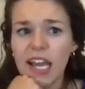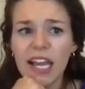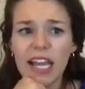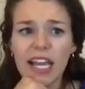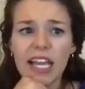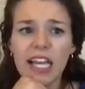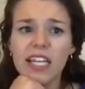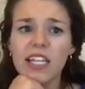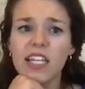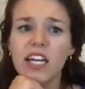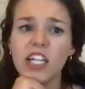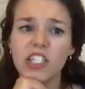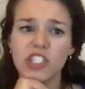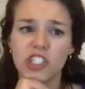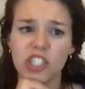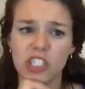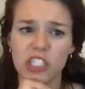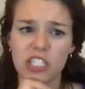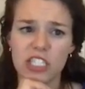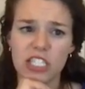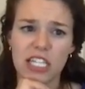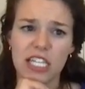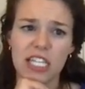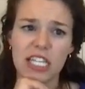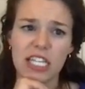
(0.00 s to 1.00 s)
Anne
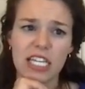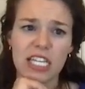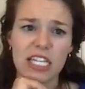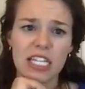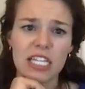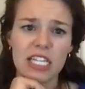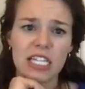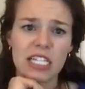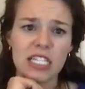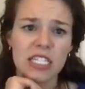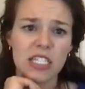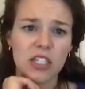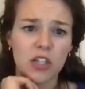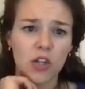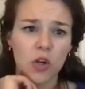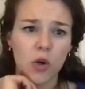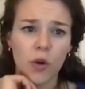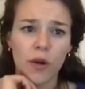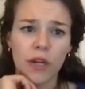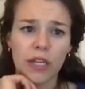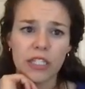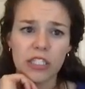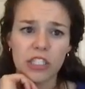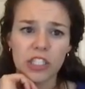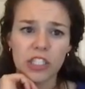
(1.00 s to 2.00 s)
Hutchinson is
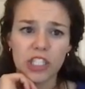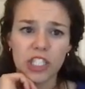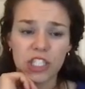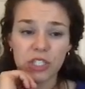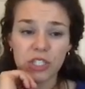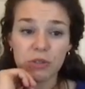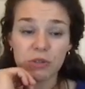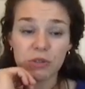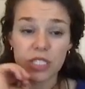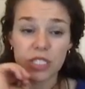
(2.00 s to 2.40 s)
going to